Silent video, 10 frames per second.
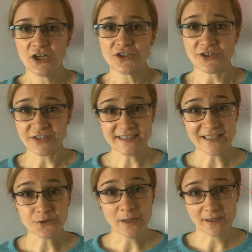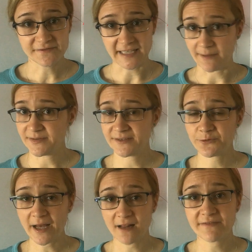So these are 12 tips,
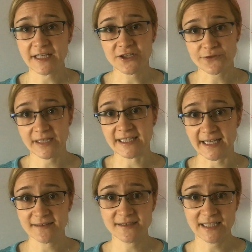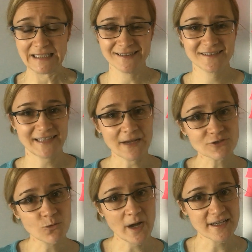12 ingredients.
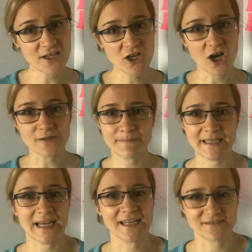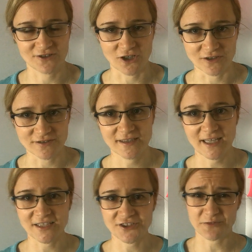Sounds quite a lot, but it's not.
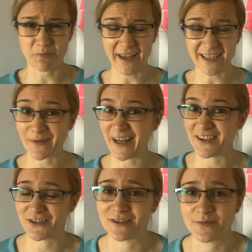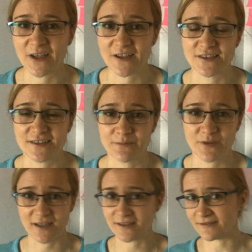It's just my explanations, because I'm
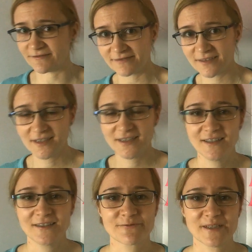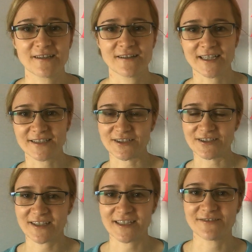kind of really like
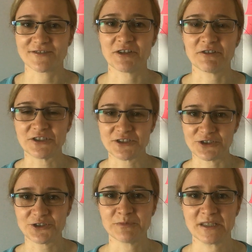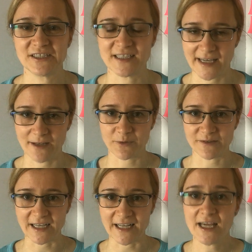to, kind of go into too much detail
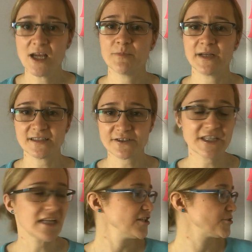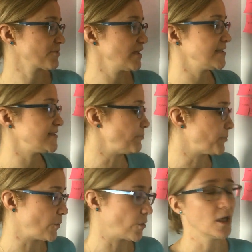with that. But it's really
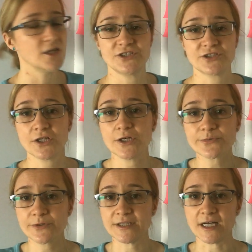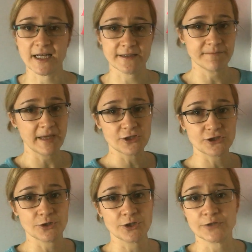simple. Just go through that, make
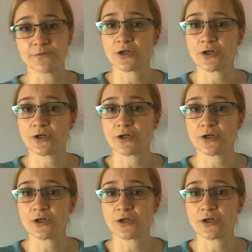sure you've